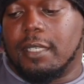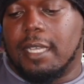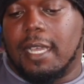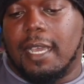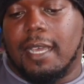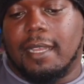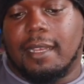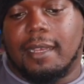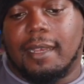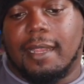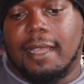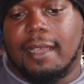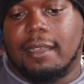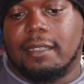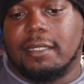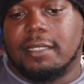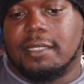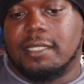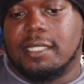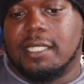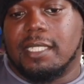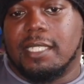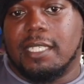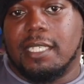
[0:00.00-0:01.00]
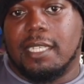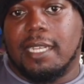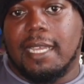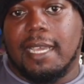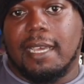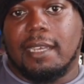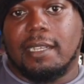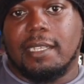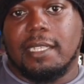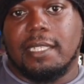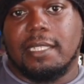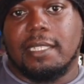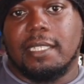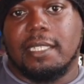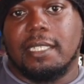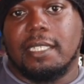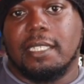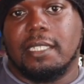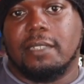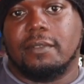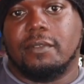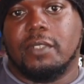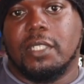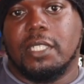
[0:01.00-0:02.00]
God allowed us to get out in the
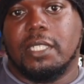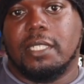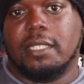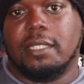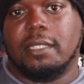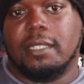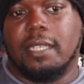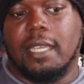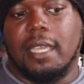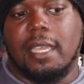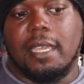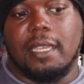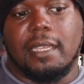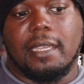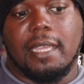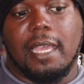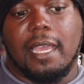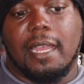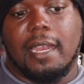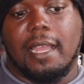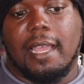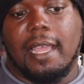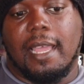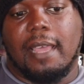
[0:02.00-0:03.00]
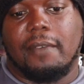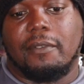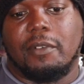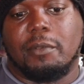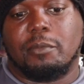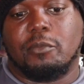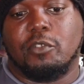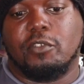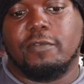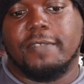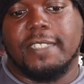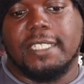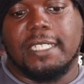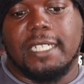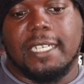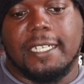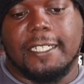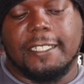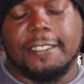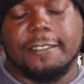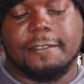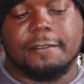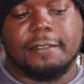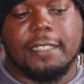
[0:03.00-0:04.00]
evening and kind of have a movie
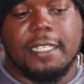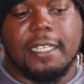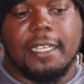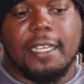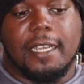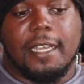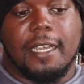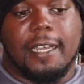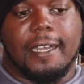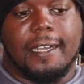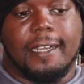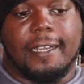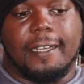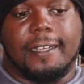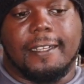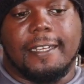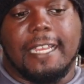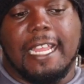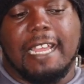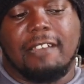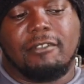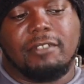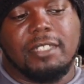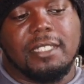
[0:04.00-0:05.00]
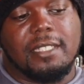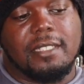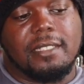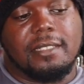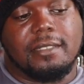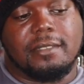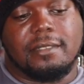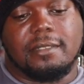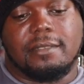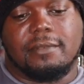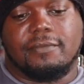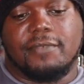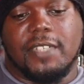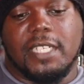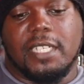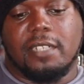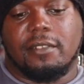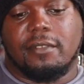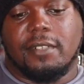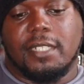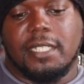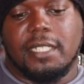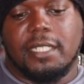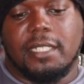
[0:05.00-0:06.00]
night. Now it's
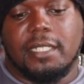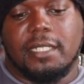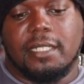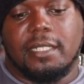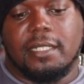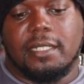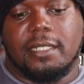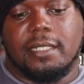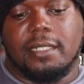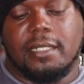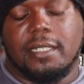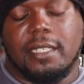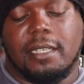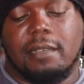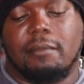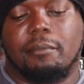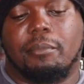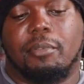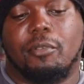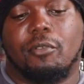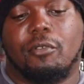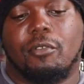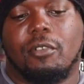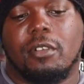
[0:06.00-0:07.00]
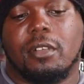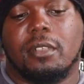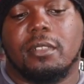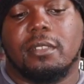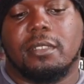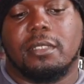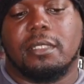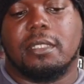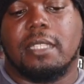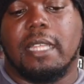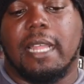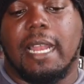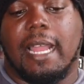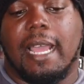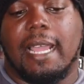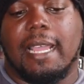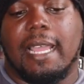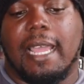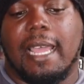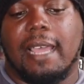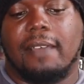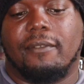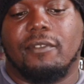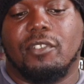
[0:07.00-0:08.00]
very important that
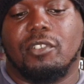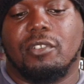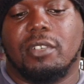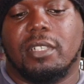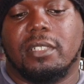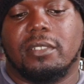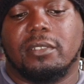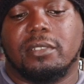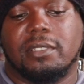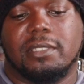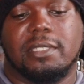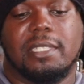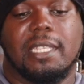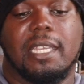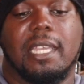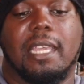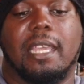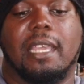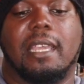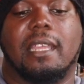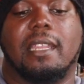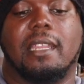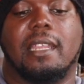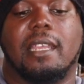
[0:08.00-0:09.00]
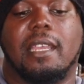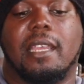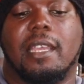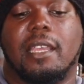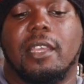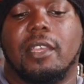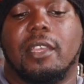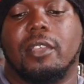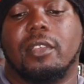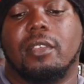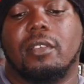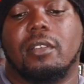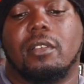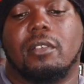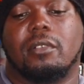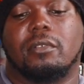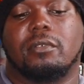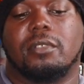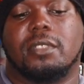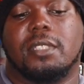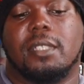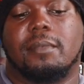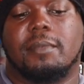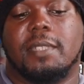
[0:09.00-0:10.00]
I have you understand,
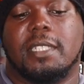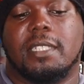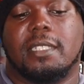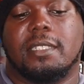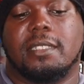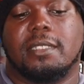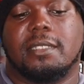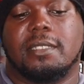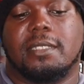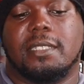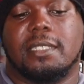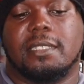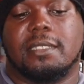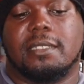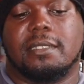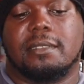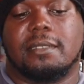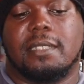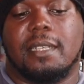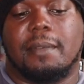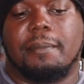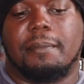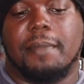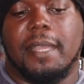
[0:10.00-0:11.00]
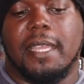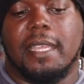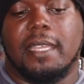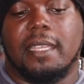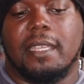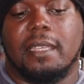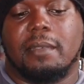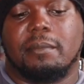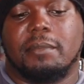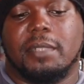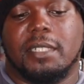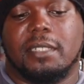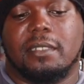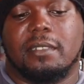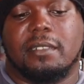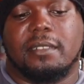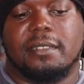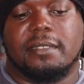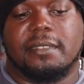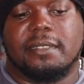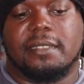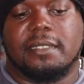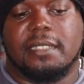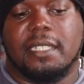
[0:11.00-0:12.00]
some of the decisions I'm making,
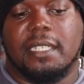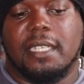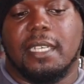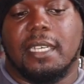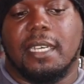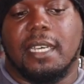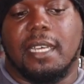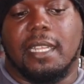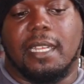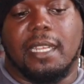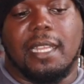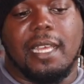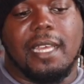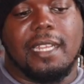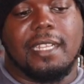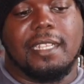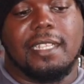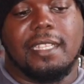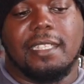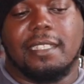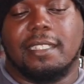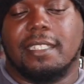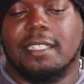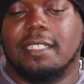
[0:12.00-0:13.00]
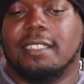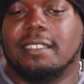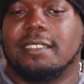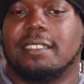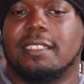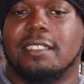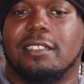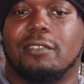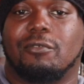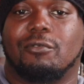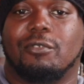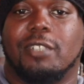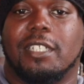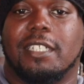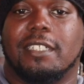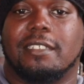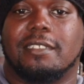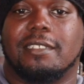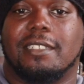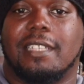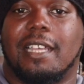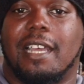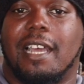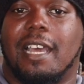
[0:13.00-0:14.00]
because a lot of the things in the
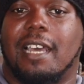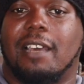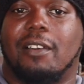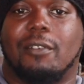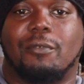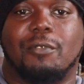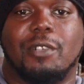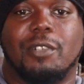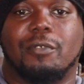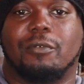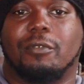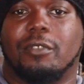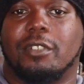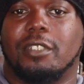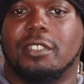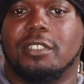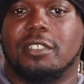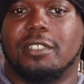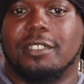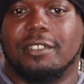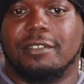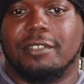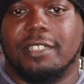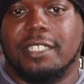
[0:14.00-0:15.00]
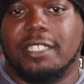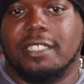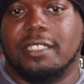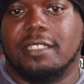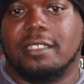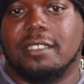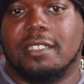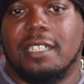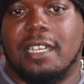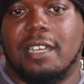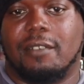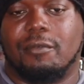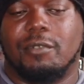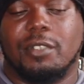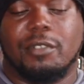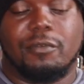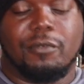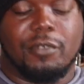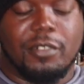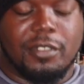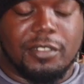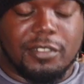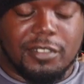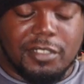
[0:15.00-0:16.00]
West I wouldn't want to show here. I
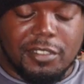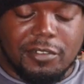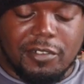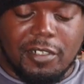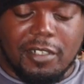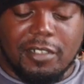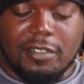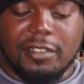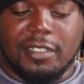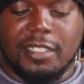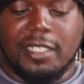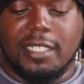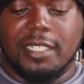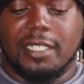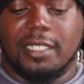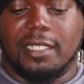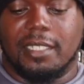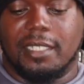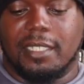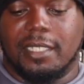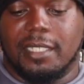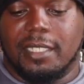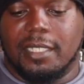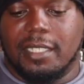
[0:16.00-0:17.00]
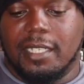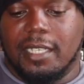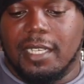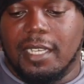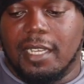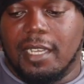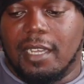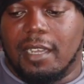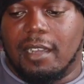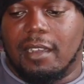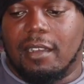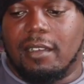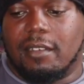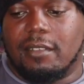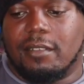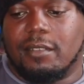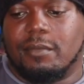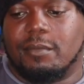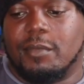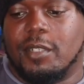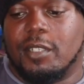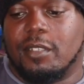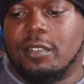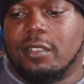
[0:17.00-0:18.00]
wouldn't want to show all the killing, all
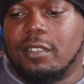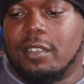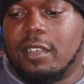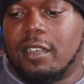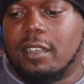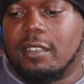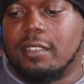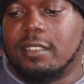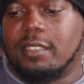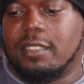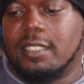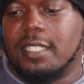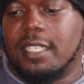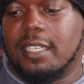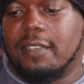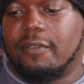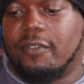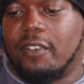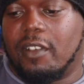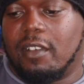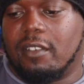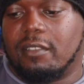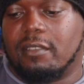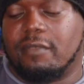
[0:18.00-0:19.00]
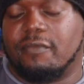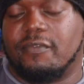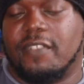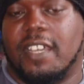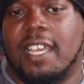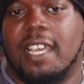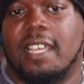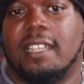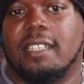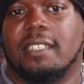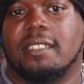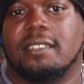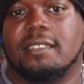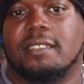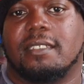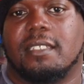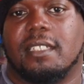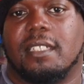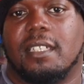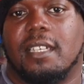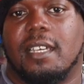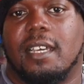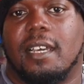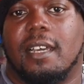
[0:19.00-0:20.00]
the murder, all the death, all the violence.